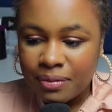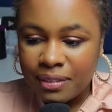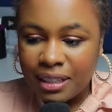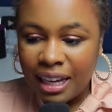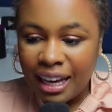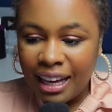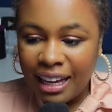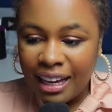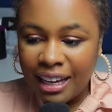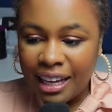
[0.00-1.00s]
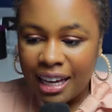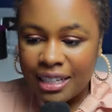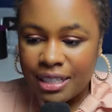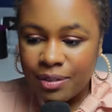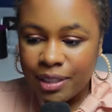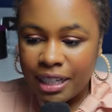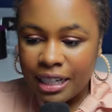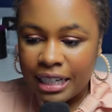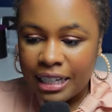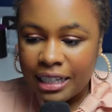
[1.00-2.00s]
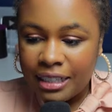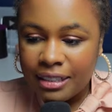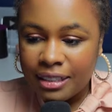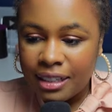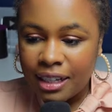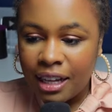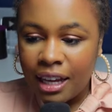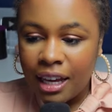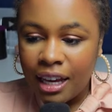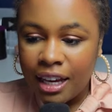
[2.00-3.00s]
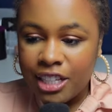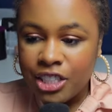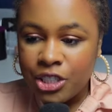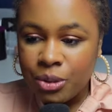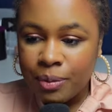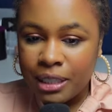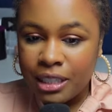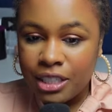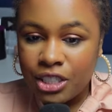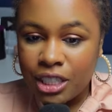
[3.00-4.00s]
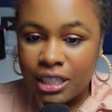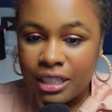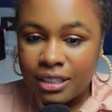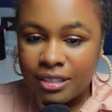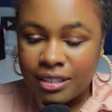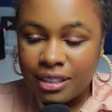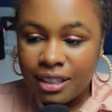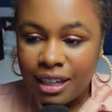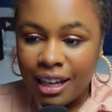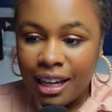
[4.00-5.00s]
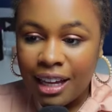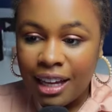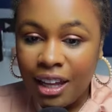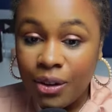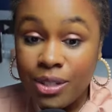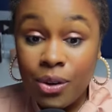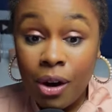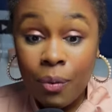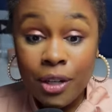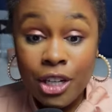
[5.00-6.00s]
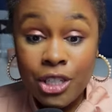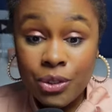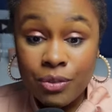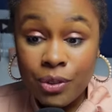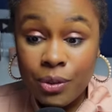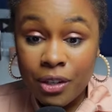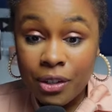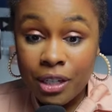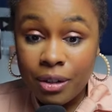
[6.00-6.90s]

Hey, Candy Renee. Hey, Ginger McNinja. Hello to all 100 of you that are here